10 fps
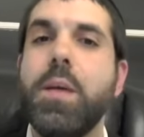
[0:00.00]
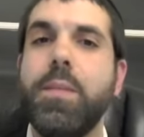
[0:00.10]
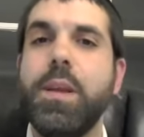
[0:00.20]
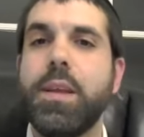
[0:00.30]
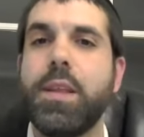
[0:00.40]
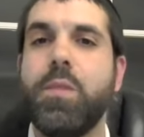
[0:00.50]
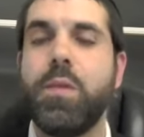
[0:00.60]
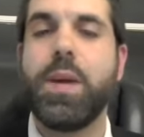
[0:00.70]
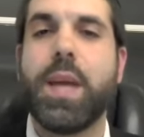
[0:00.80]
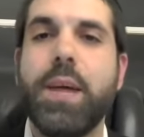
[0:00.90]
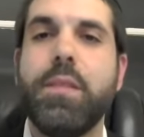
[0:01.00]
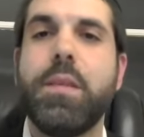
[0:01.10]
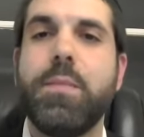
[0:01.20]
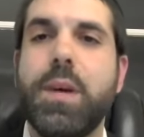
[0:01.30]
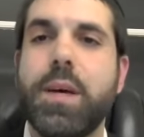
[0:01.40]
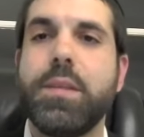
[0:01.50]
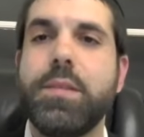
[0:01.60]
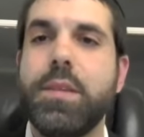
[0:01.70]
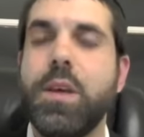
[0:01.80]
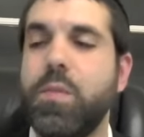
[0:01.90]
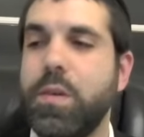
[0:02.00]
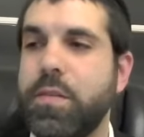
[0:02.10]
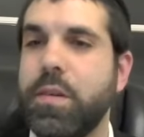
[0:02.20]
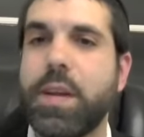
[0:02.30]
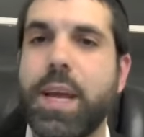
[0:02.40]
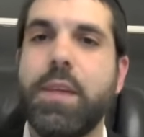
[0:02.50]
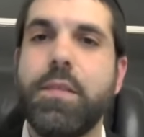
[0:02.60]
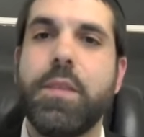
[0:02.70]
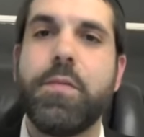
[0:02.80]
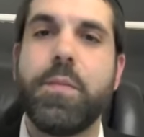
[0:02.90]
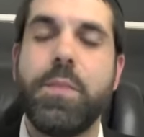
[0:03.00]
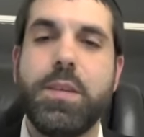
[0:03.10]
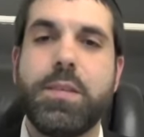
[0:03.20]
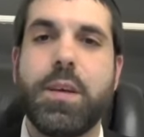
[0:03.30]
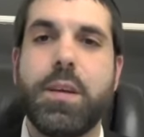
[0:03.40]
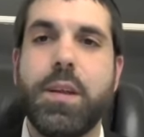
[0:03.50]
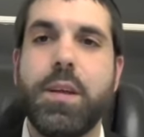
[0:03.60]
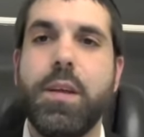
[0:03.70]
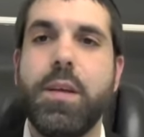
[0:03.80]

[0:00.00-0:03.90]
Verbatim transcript: meaning that when we count the months, we start counting from Nisan,